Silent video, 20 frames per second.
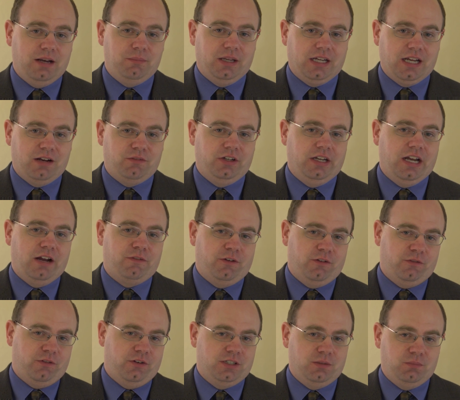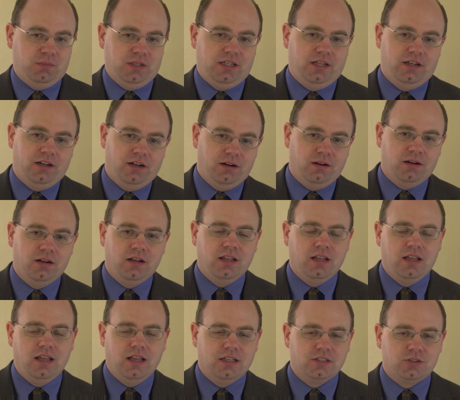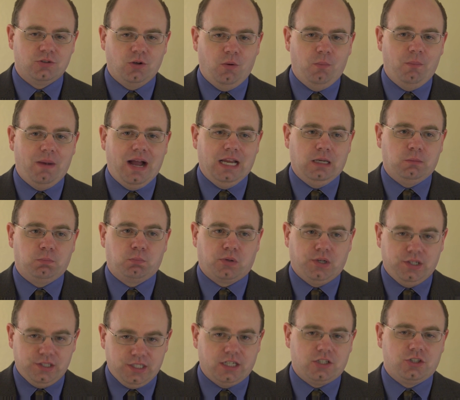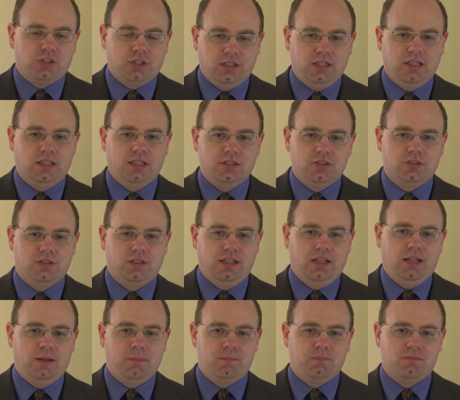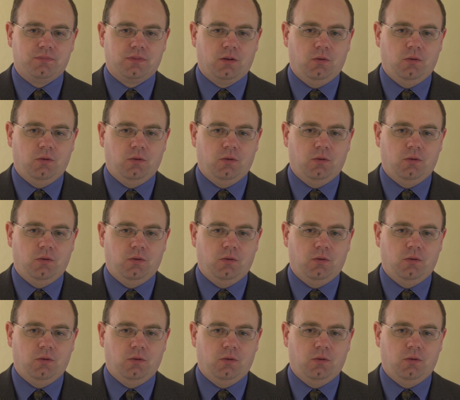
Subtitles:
to make every effort for it to be here? So my prediction is that